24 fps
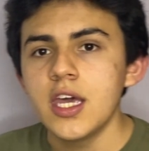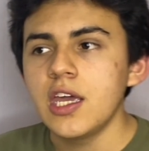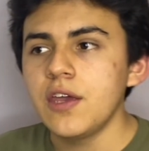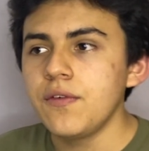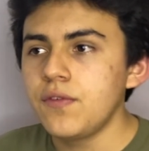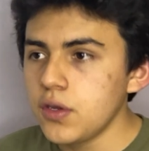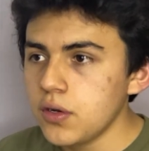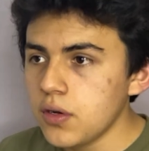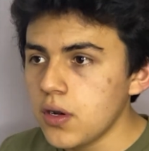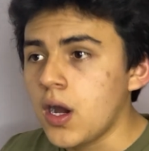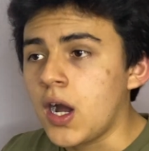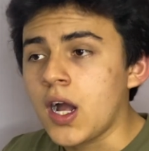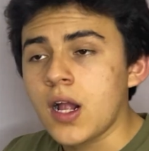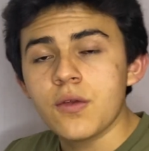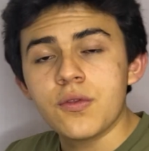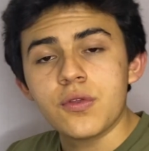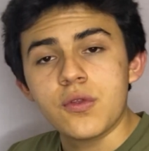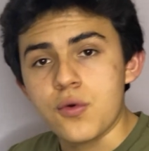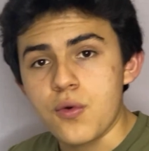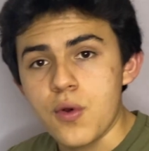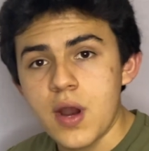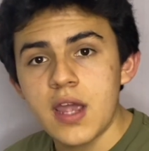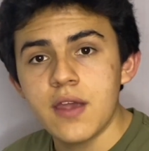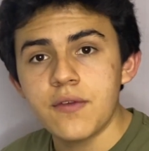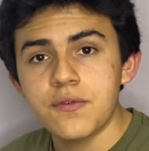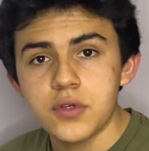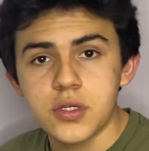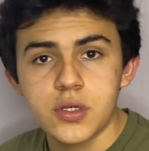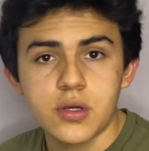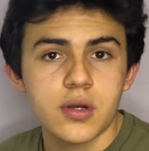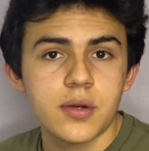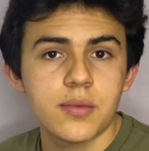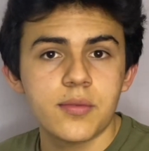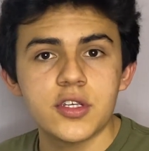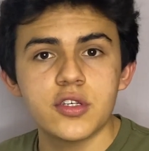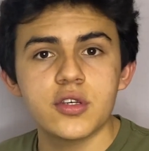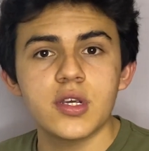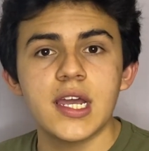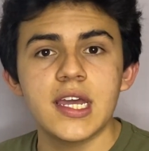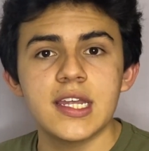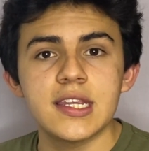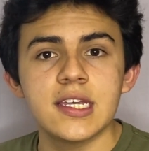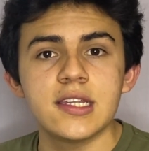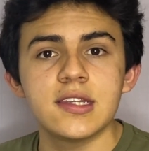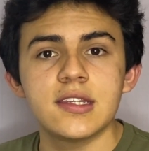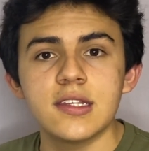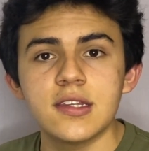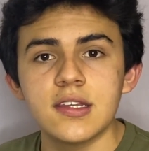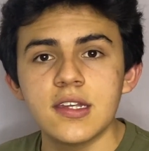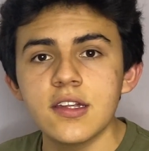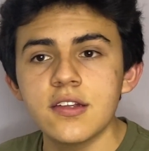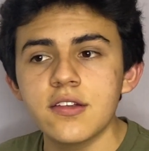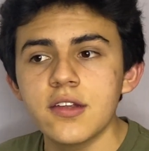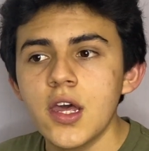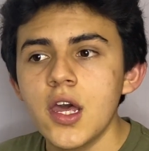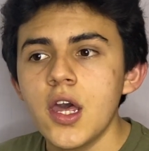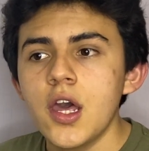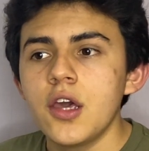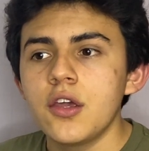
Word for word: If you know how to derive trigonometric identities,